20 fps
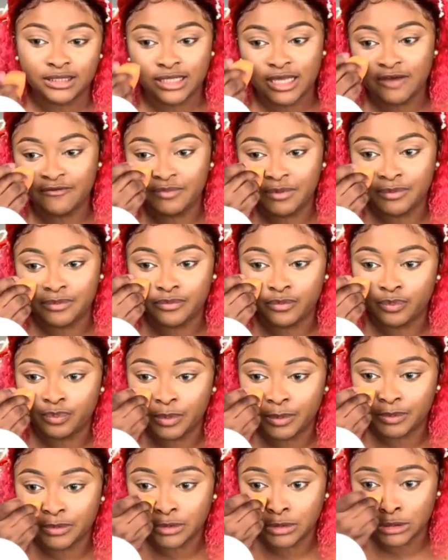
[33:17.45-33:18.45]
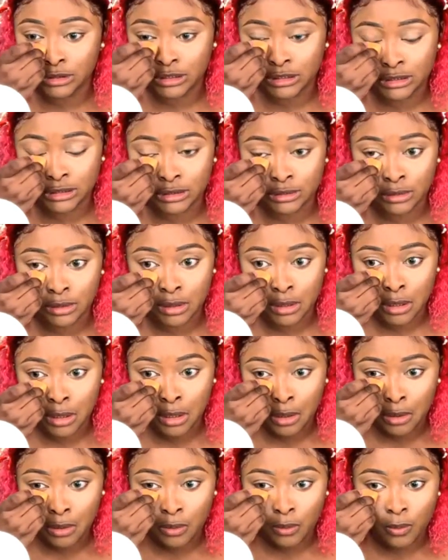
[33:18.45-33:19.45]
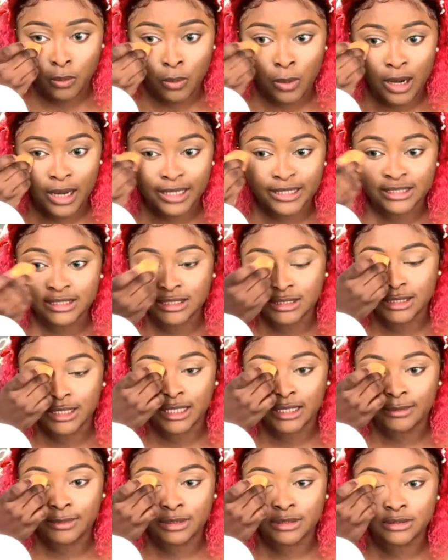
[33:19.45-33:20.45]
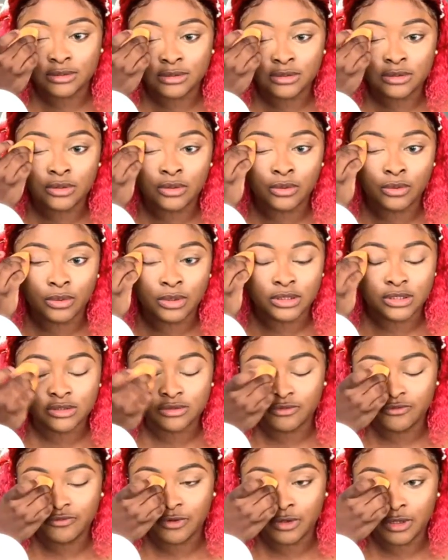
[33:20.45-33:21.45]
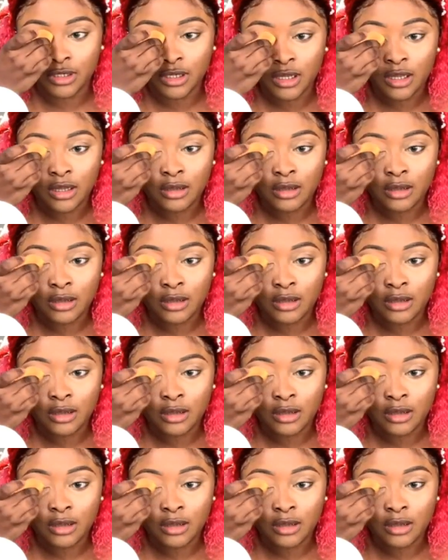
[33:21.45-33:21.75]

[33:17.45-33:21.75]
They have people suggesting wine to them and co and so forth.